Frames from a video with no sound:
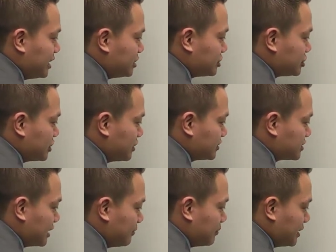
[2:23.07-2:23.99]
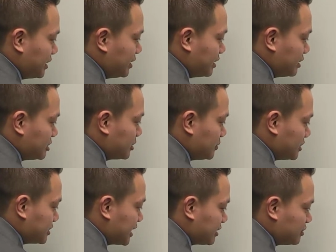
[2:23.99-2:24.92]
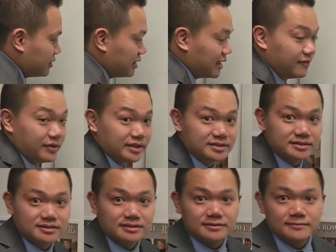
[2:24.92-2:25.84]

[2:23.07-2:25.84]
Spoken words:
insurance company to protect your loved ones.